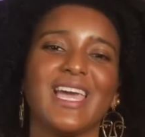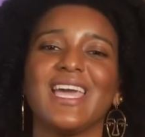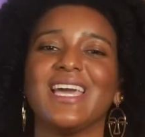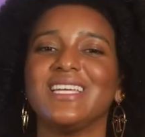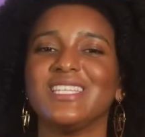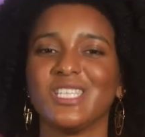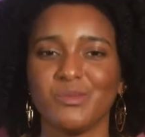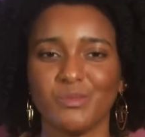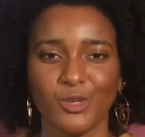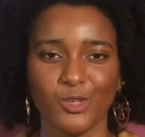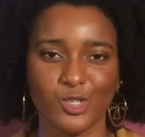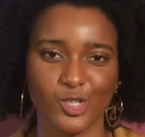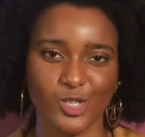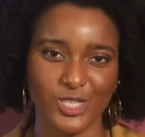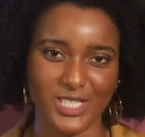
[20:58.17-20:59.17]
and
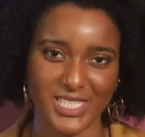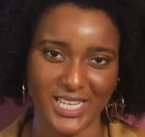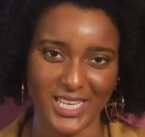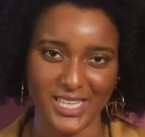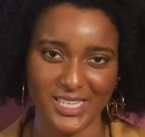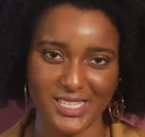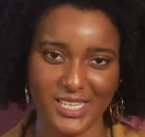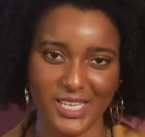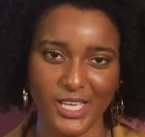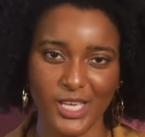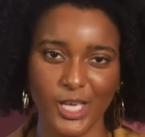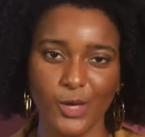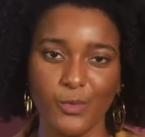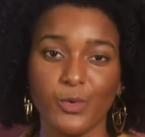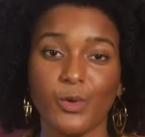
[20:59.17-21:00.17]
emotional state.
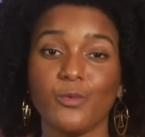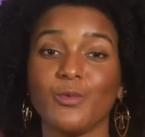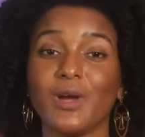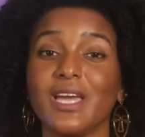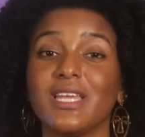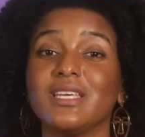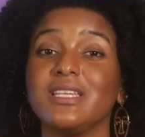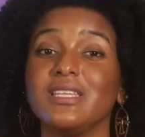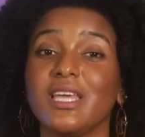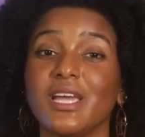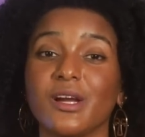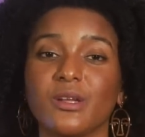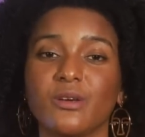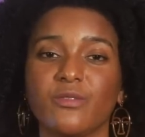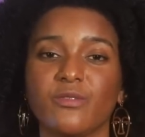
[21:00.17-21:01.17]
We'll write a
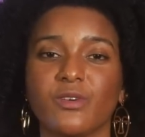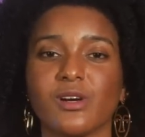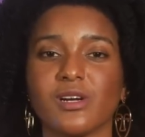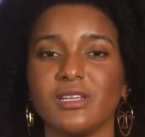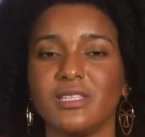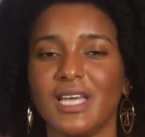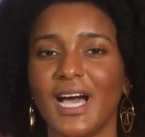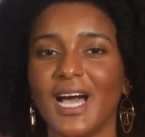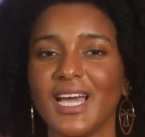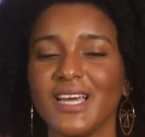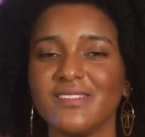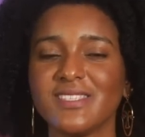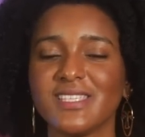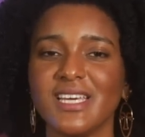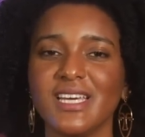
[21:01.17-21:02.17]
narrative for our
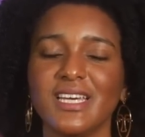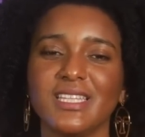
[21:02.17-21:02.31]
lives